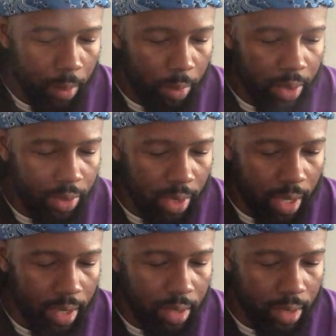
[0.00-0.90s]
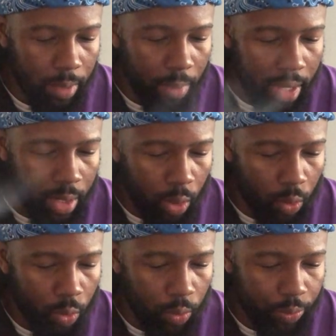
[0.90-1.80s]
but that ye may
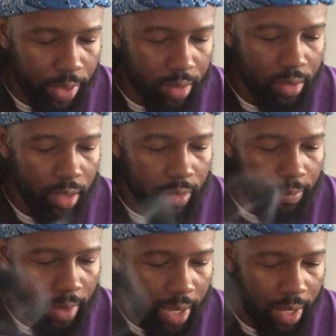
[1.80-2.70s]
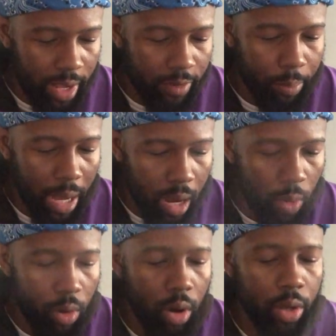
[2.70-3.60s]
know that the Son of Man have
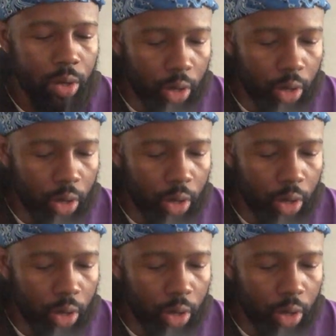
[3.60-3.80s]
power on